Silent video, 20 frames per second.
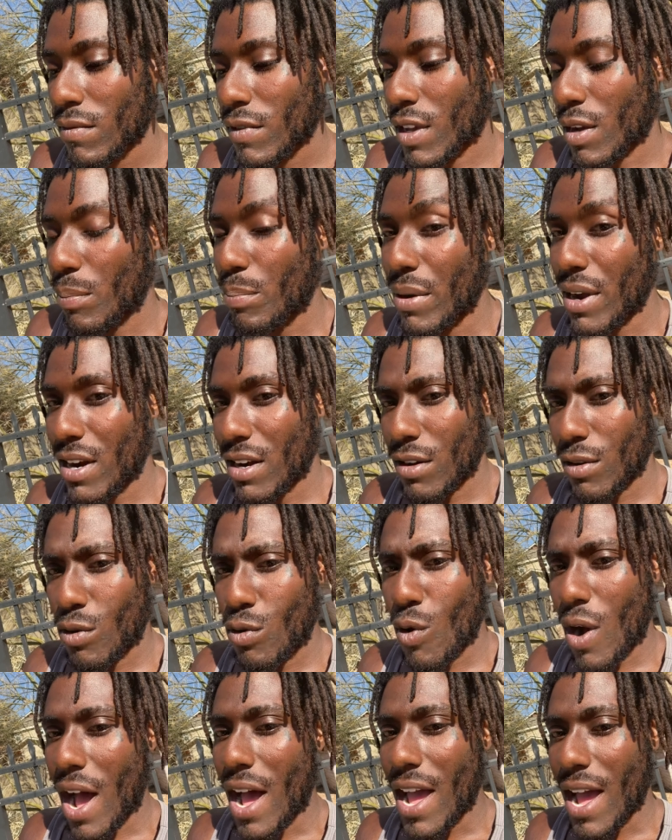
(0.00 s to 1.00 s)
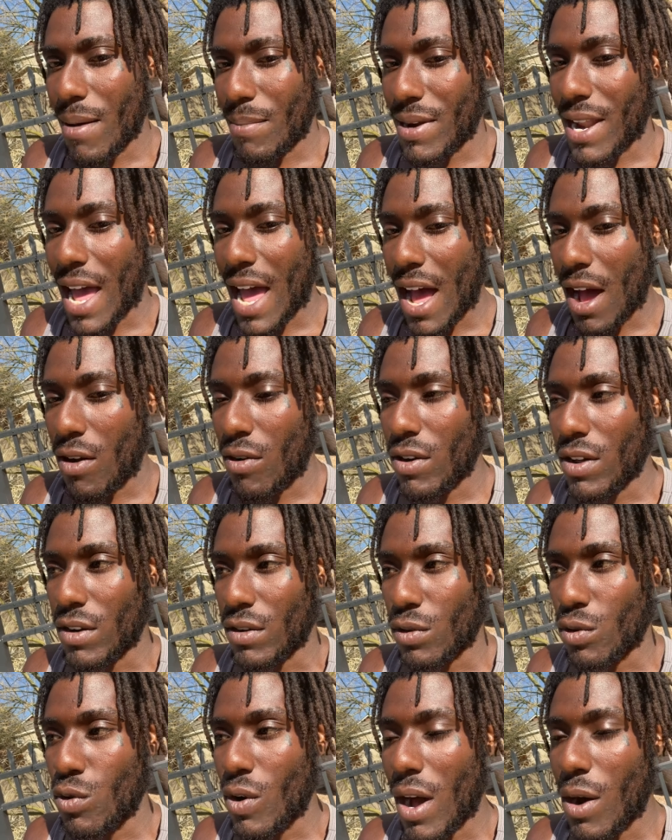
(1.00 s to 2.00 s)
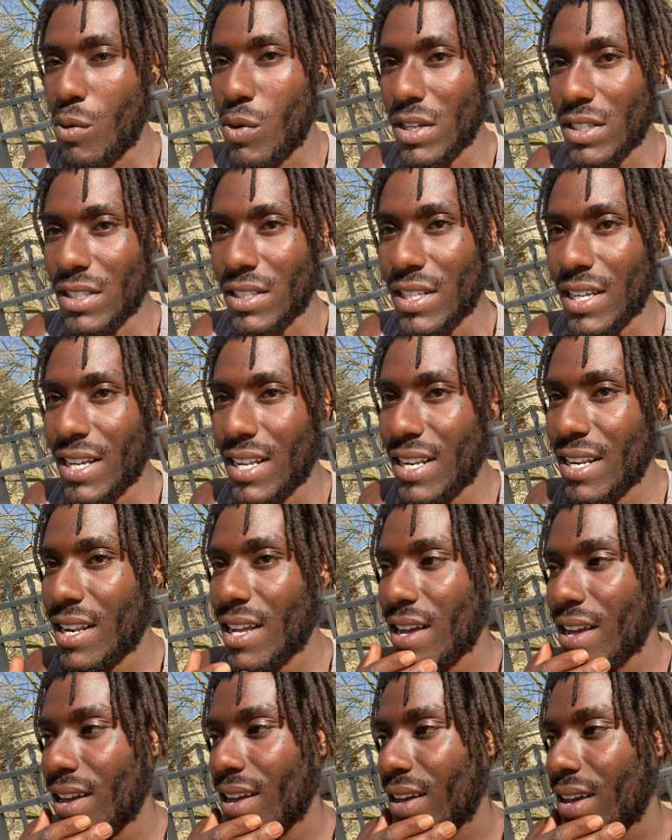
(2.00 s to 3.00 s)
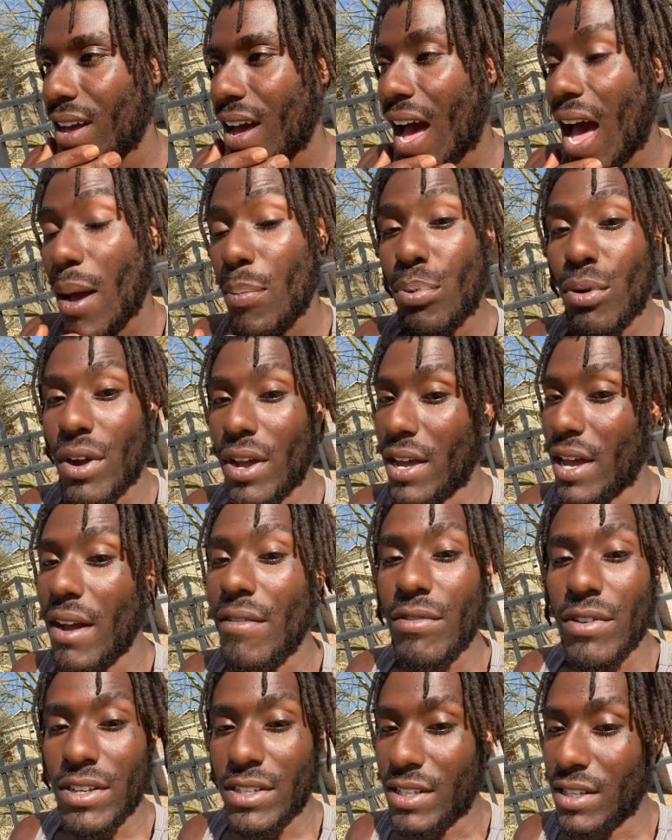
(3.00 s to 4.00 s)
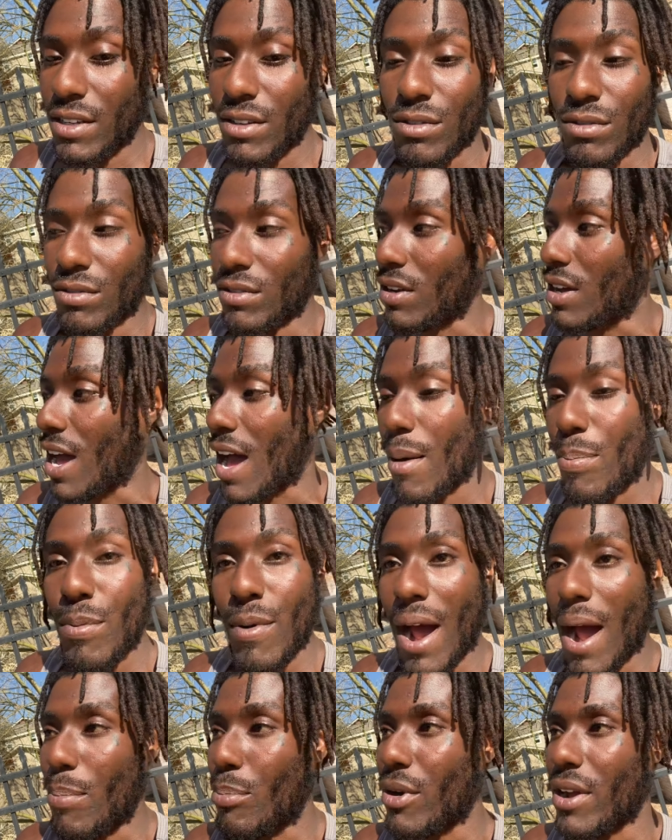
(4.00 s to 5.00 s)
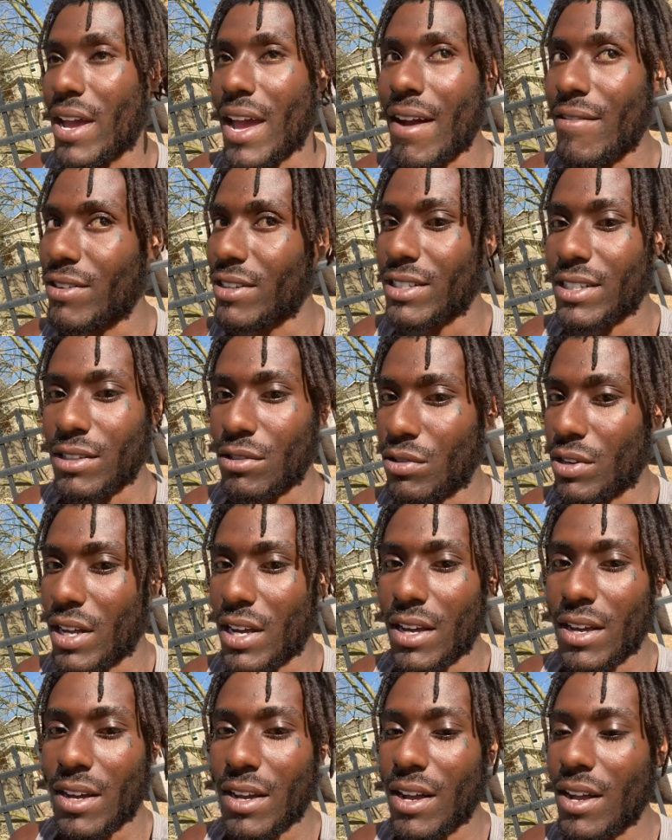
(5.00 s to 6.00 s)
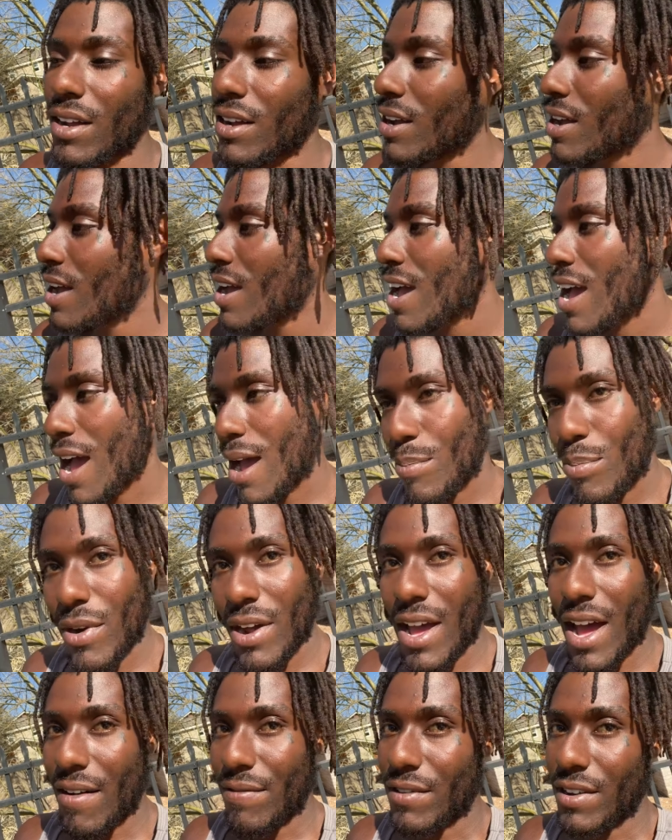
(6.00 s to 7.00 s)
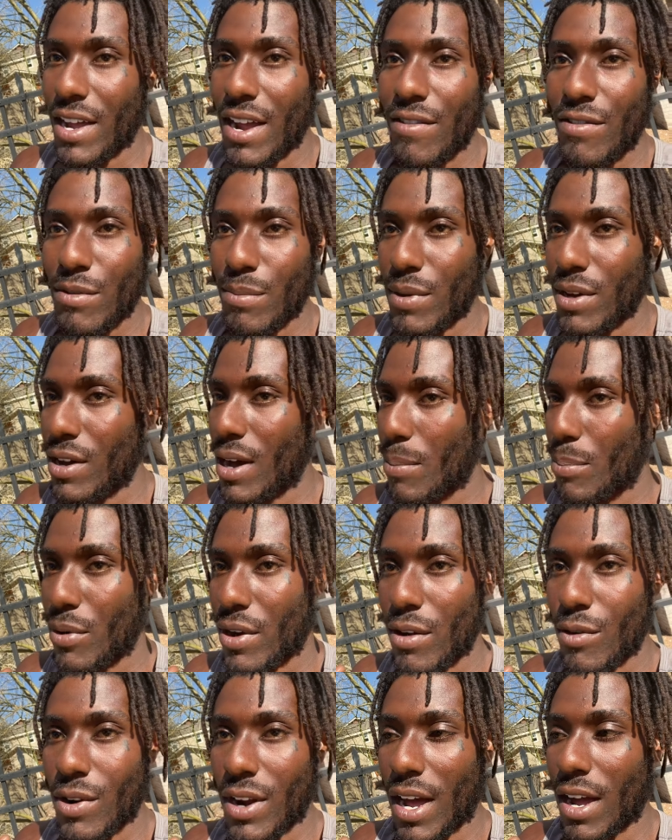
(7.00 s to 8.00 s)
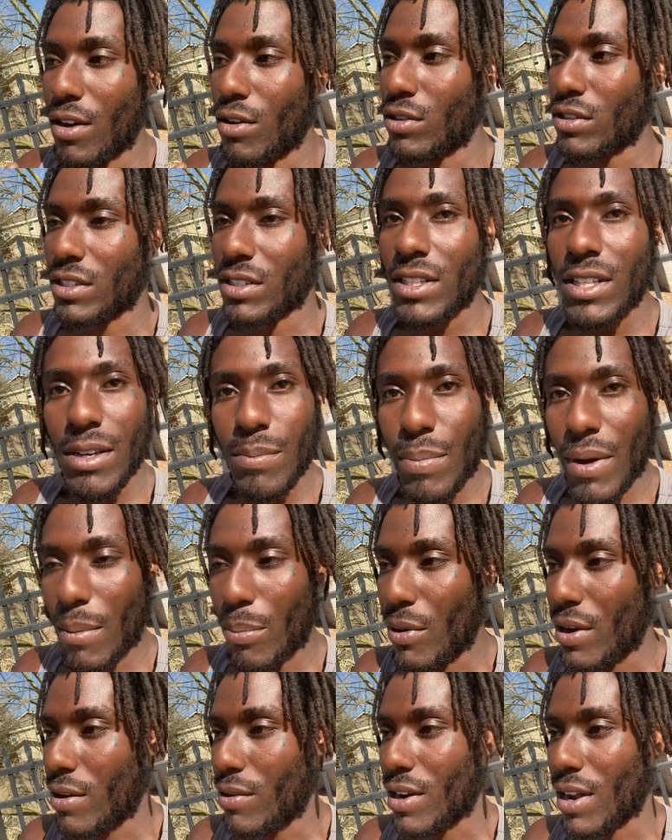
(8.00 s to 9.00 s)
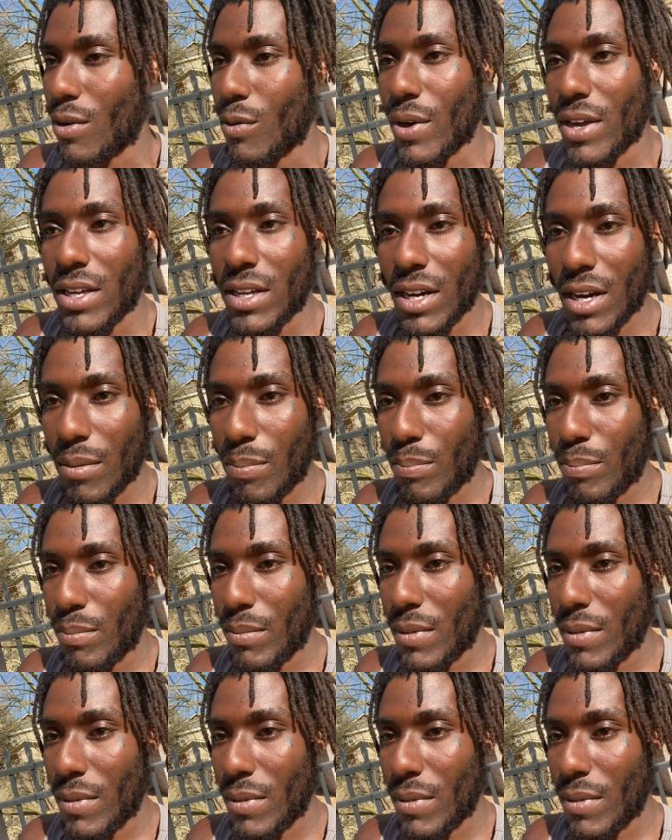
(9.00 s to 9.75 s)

Compared to who I am now and who I was then, I pray every single day. I pray after every meal. I pray when I go to sleep. I pray when I wake up.